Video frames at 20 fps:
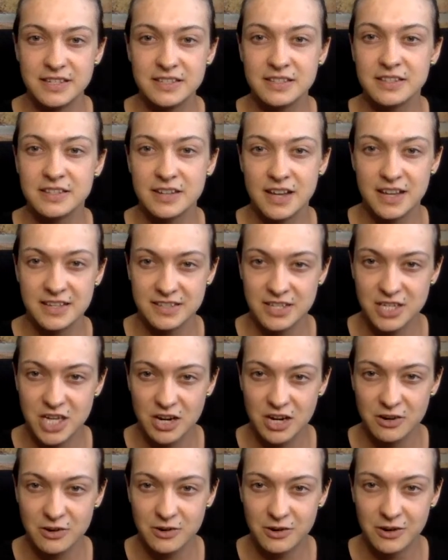listed as a
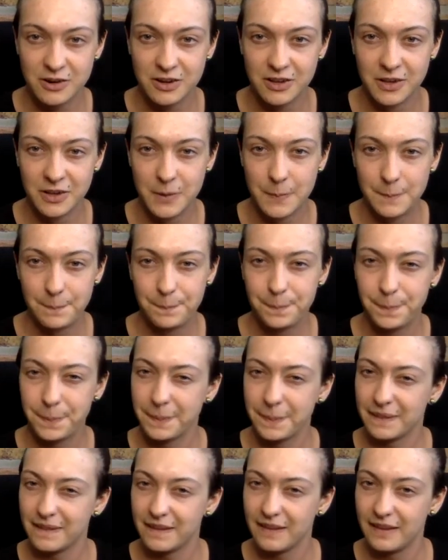gender.
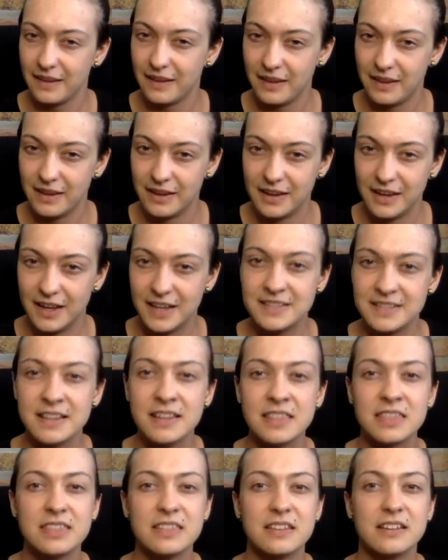
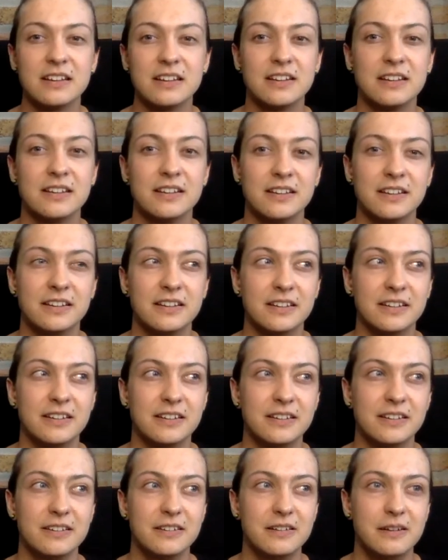It's not
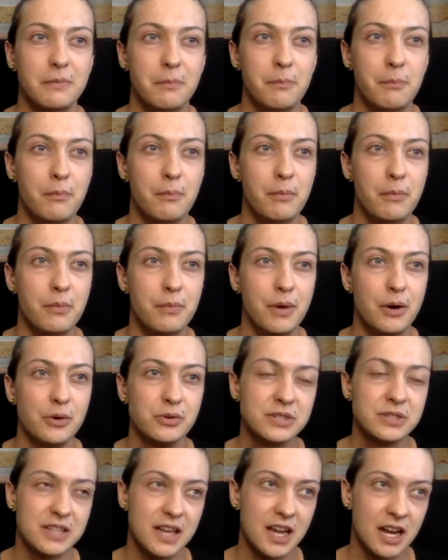the
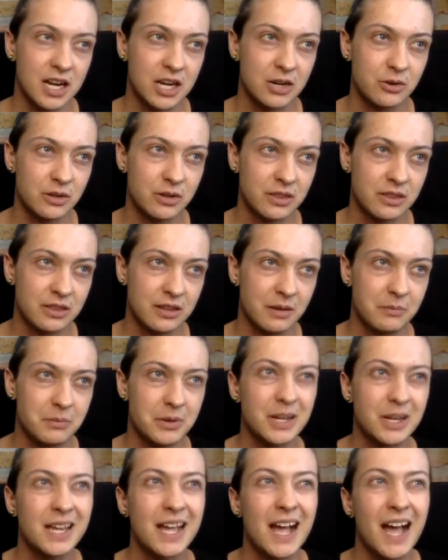most accurate
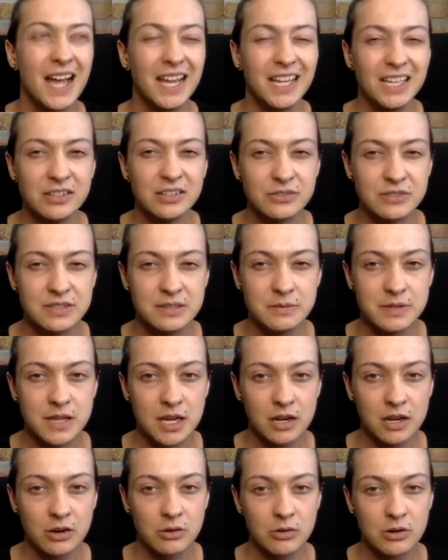thing, but it kind of
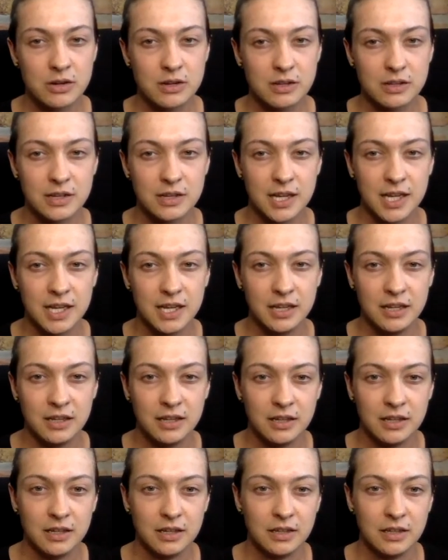seems accurate, and
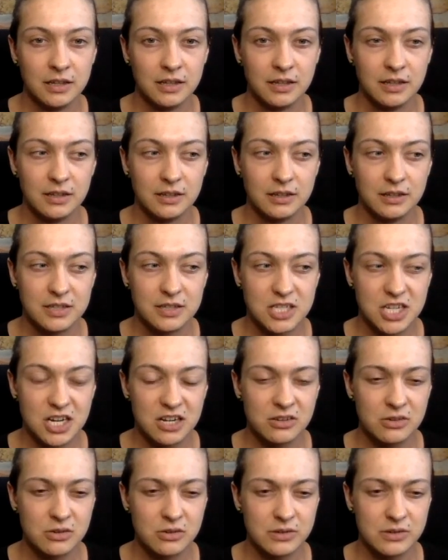a
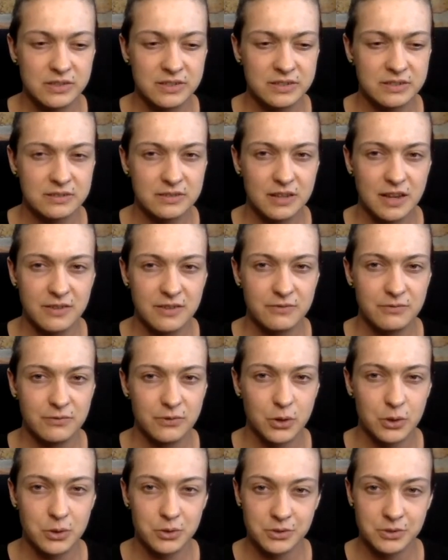gender is
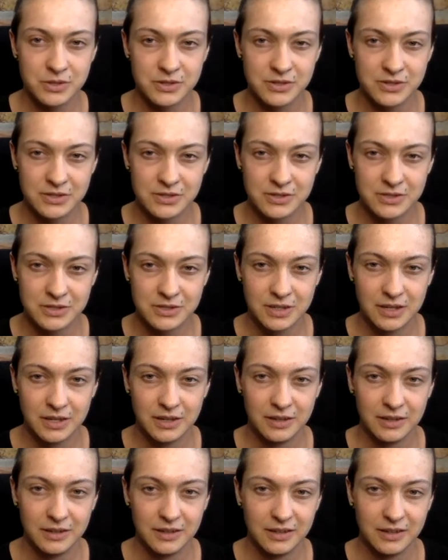diverse,
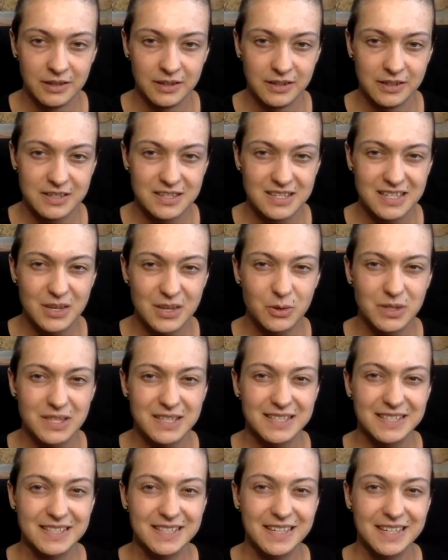so
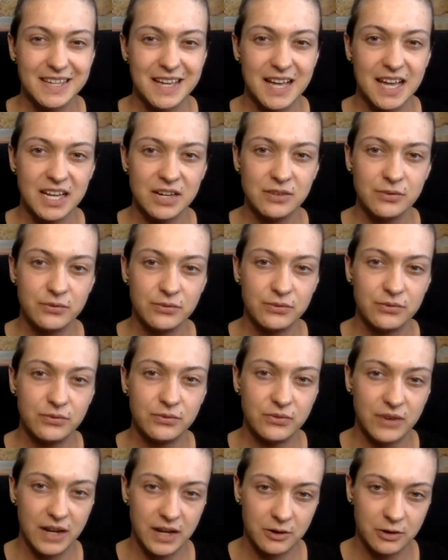it's kind of
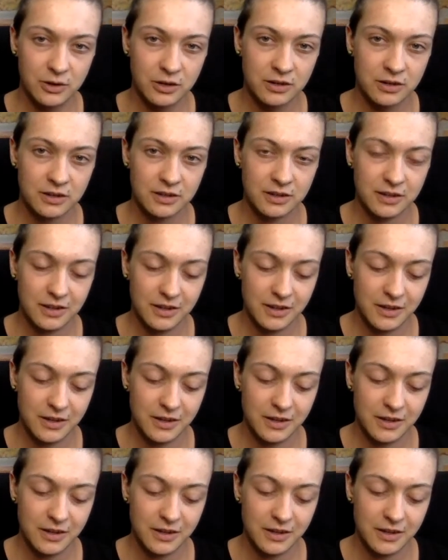fair.